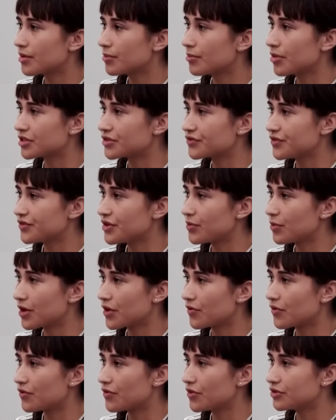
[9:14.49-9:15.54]
breastfeed
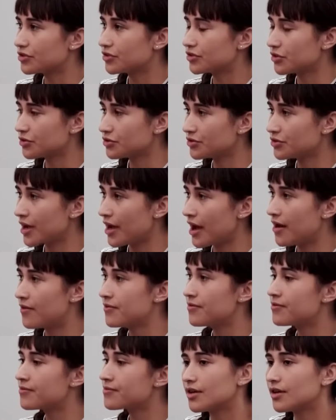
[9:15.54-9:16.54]
whatever future children I have.